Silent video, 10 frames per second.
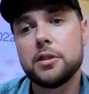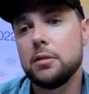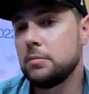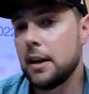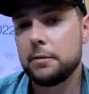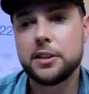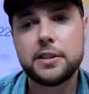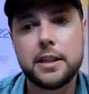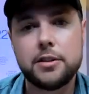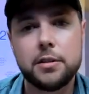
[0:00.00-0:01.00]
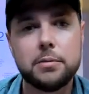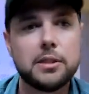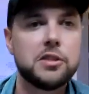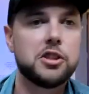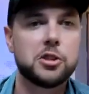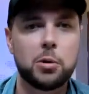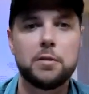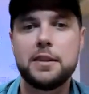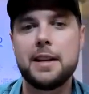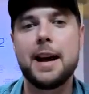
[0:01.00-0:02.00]
So definitely stay tuned. This is just sort
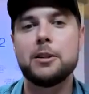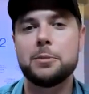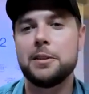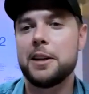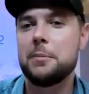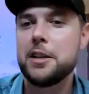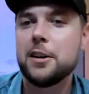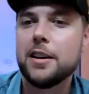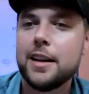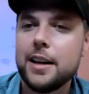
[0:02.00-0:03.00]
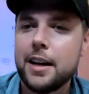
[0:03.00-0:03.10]
of the announcement that I'm here.